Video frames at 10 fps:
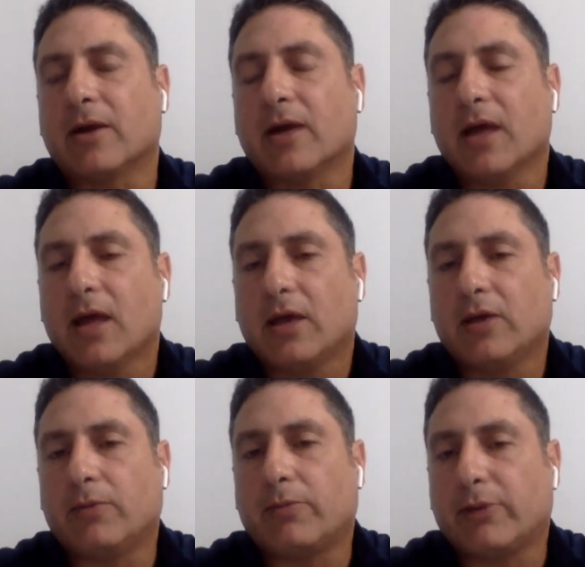where
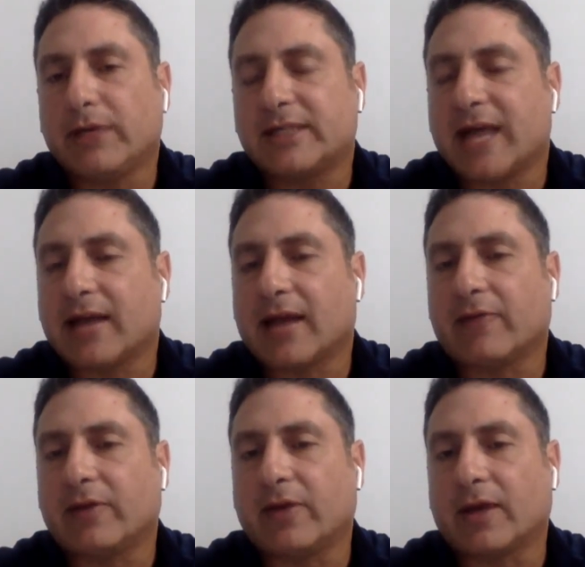you preset
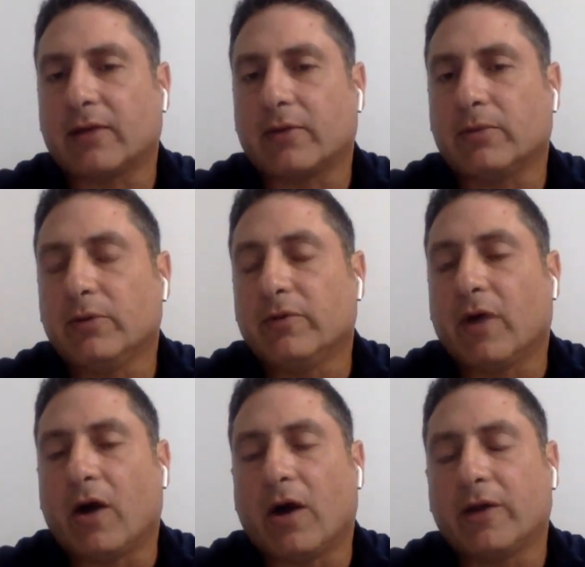everything, remove
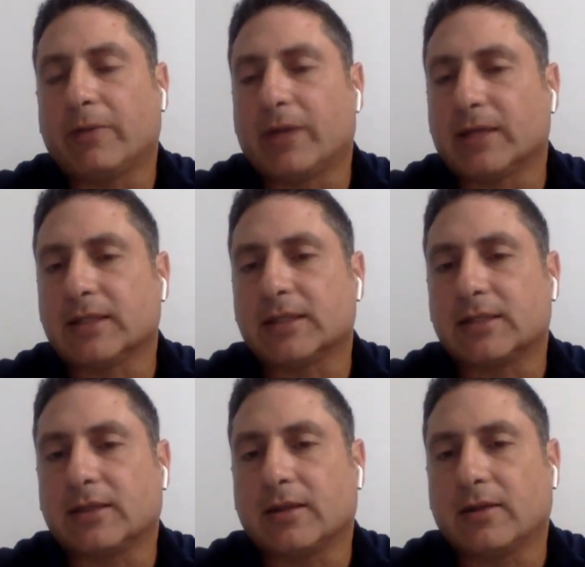all the buttons.
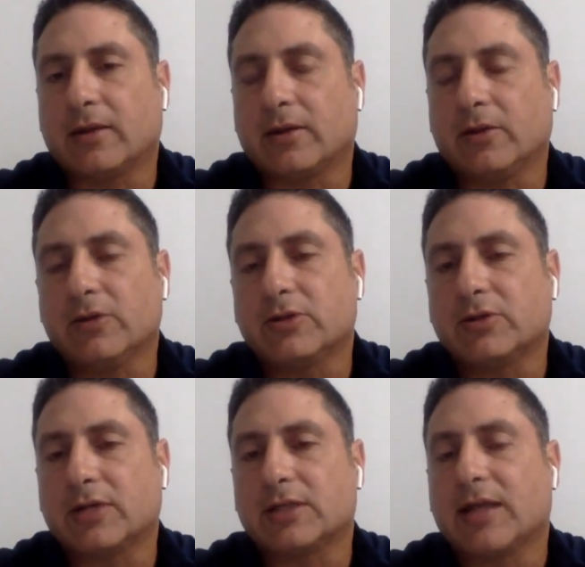The user
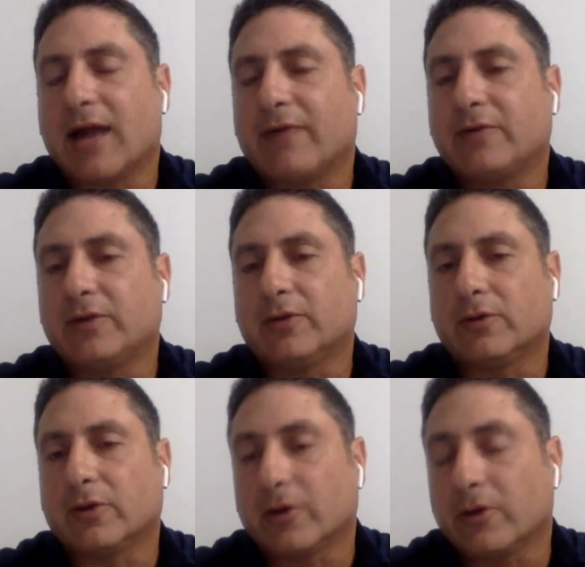doesn't have to
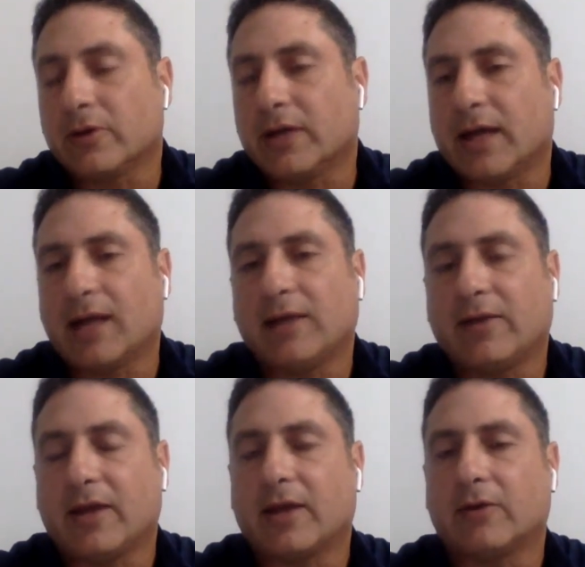learn
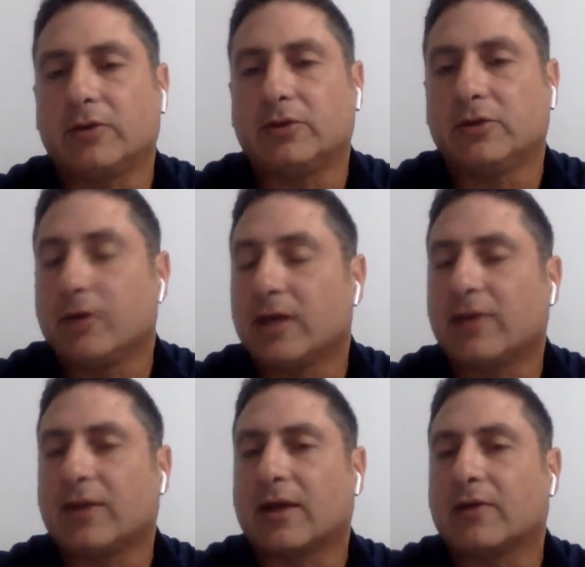anything or do
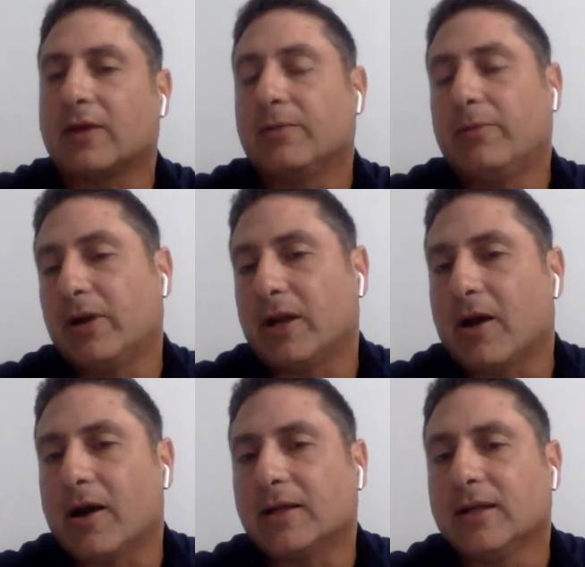anything other than put it
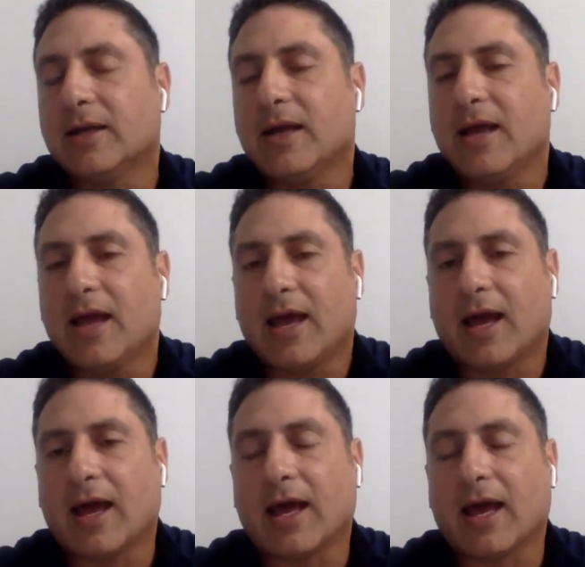on,
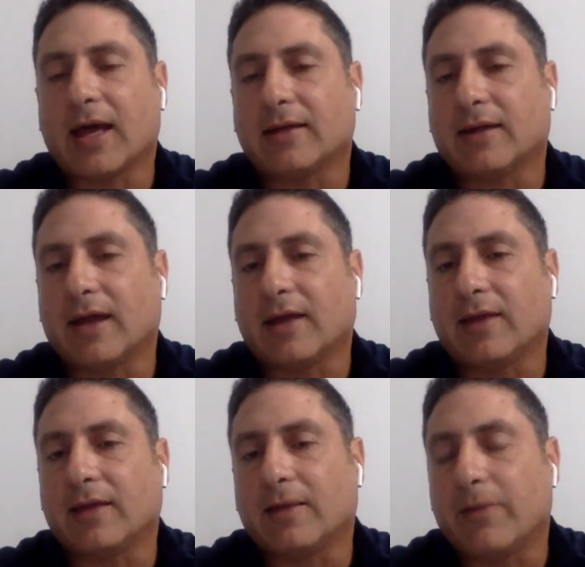and
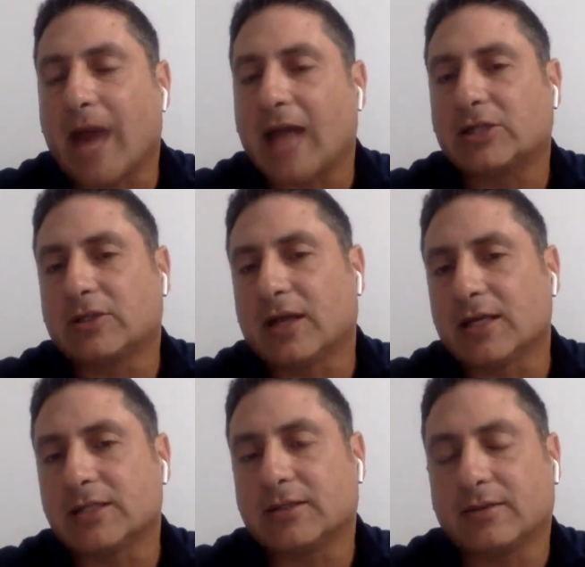then the patch
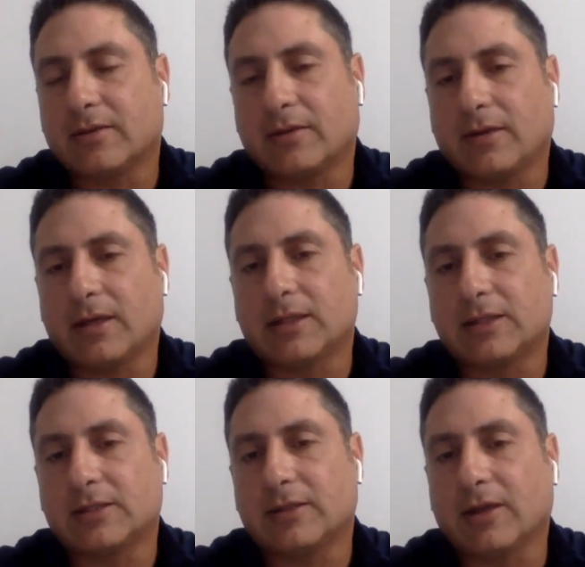does its